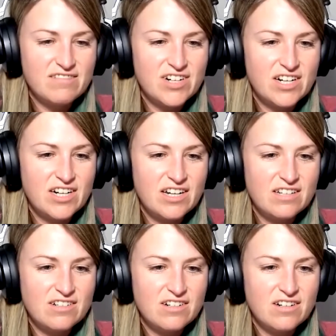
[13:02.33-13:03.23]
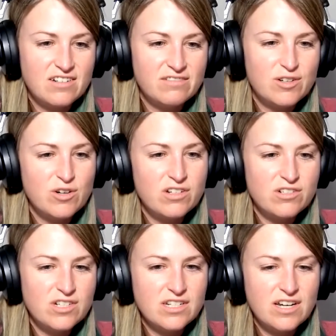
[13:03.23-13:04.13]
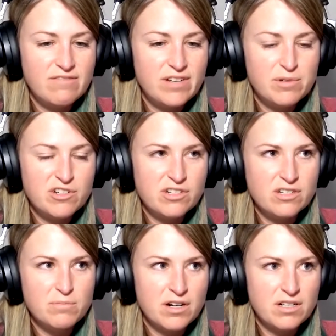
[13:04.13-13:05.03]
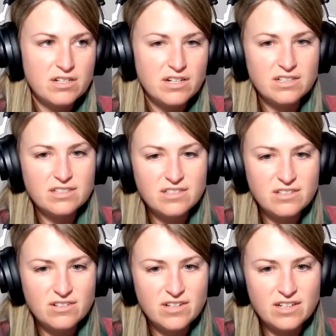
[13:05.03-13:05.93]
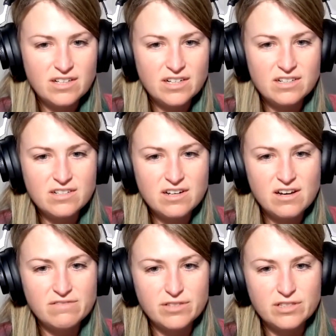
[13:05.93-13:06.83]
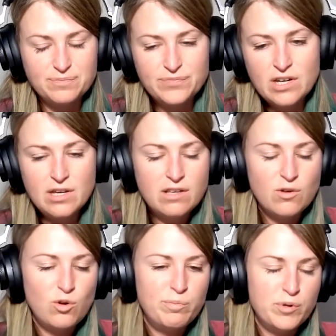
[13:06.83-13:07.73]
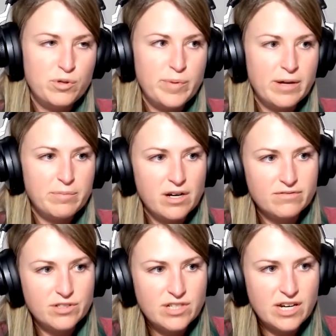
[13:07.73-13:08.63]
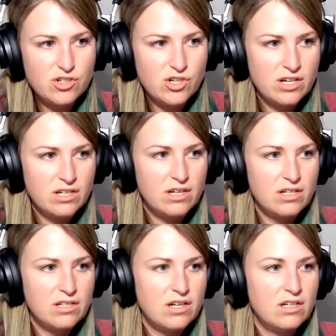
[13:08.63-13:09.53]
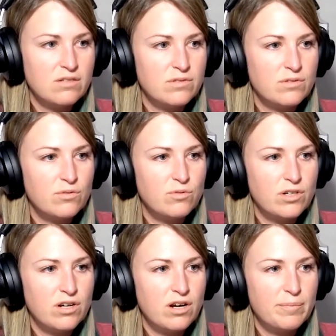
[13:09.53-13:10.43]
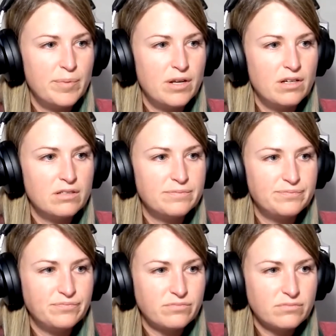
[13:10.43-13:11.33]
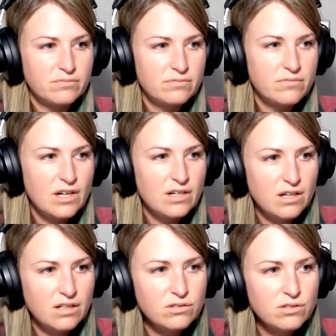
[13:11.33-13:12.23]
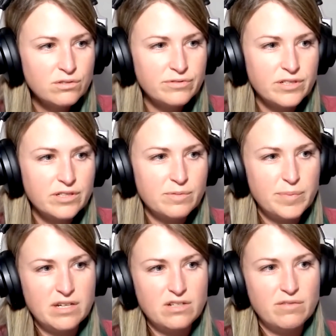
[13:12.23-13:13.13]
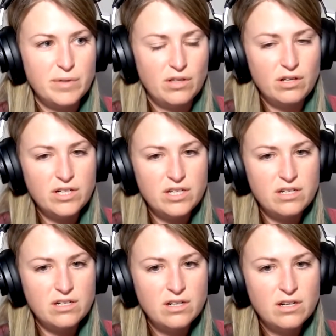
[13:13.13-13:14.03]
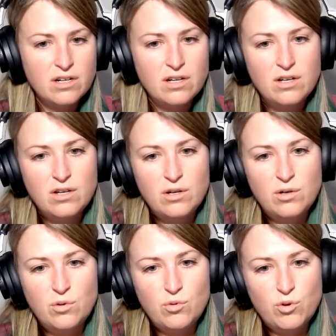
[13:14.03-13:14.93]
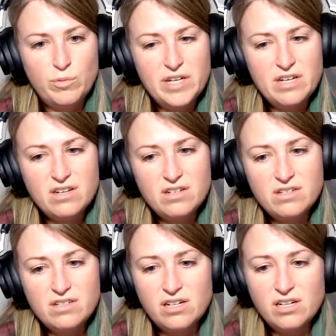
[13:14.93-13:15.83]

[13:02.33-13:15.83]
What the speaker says: very nice. Or, oh, of course, she's an AV, but she's in marketing, that kind of stuff, or whole booth babe conversation and whatnot. But I don't know if it's because I've been lucky or because,